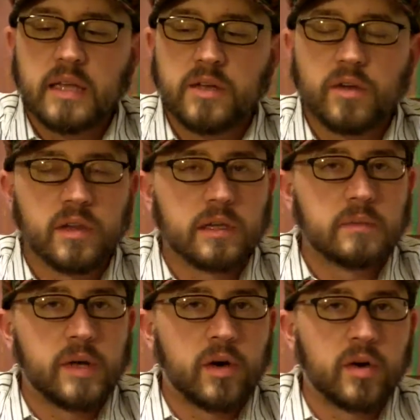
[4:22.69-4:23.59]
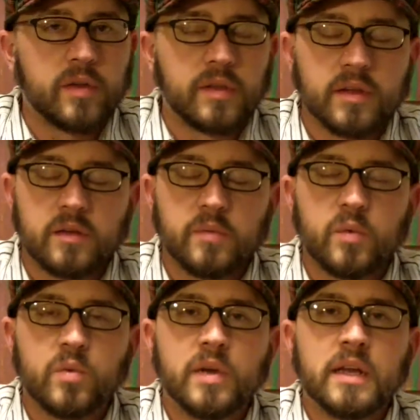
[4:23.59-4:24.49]
a little bit earthy, a little
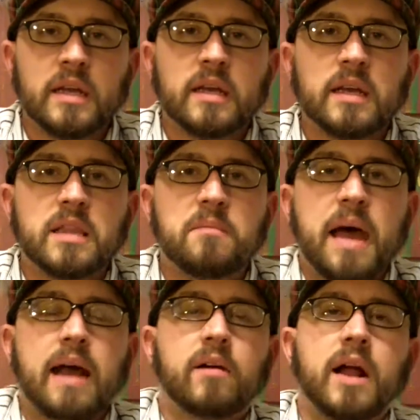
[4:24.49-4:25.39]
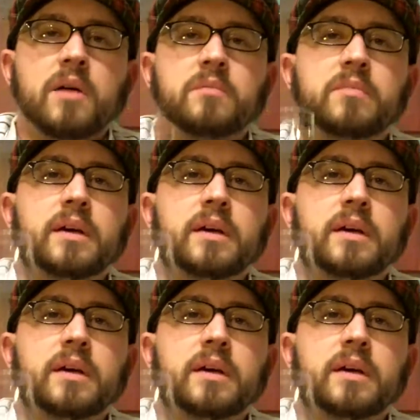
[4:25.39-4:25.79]
bit woody in the background.